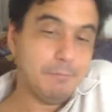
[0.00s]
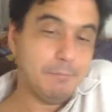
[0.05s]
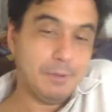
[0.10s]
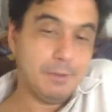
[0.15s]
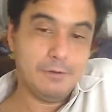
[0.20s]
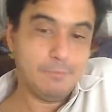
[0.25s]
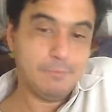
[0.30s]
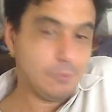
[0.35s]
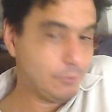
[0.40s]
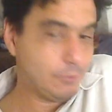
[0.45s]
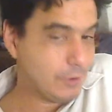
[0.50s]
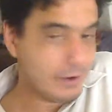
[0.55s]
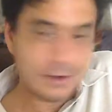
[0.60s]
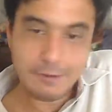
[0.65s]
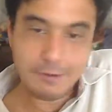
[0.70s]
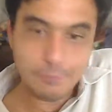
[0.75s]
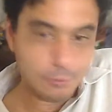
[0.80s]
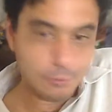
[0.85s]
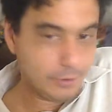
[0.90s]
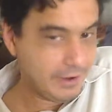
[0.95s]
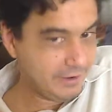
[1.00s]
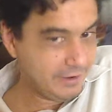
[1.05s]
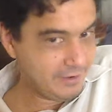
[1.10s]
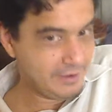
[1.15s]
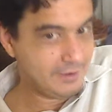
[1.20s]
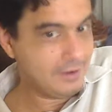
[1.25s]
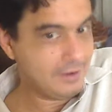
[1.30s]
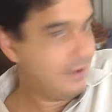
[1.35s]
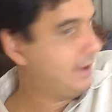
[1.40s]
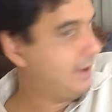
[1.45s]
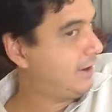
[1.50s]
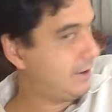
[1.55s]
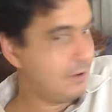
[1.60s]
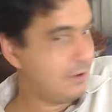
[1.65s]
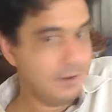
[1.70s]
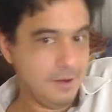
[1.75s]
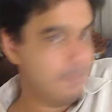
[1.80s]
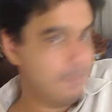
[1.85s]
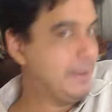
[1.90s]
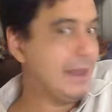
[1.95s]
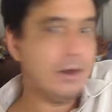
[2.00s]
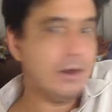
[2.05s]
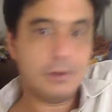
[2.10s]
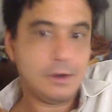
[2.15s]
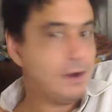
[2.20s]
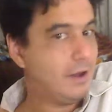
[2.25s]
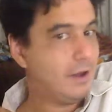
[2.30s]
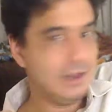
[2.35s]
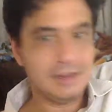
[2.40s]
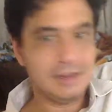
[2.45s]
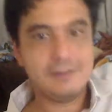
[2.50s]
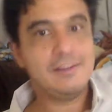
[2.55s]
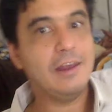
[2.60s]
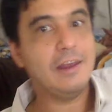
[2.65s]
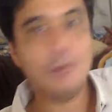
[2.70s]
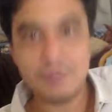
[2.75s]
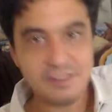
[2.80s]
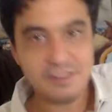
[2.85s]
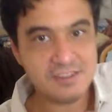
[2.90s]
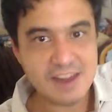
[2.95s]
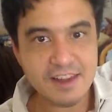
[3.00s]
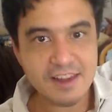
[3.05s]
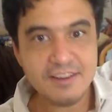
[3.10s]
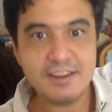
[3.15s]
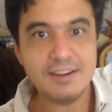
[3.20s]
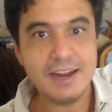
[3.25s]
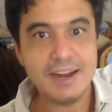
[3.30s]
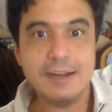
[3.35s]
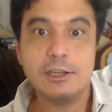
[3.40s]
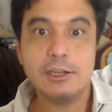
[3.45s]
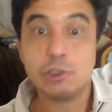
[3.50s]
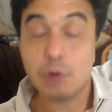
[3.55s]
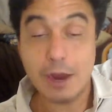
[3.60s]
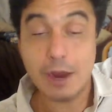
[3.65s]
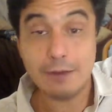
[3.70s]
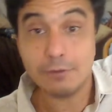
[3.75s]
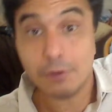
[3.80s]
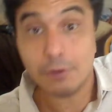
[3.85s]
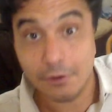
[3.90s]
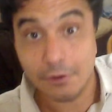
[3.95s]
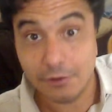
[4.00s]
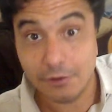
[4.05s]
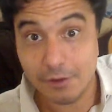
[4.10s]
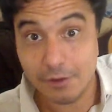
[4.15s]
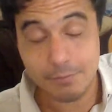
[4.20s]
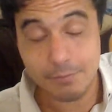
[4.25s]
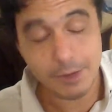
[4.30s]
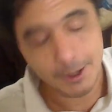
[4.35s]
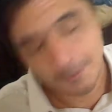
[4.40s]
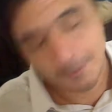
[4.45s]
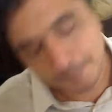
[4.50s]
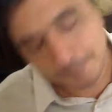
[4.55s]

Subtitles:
but for whatever reason I couldn't be alcoholic, so I was a designated driver or something.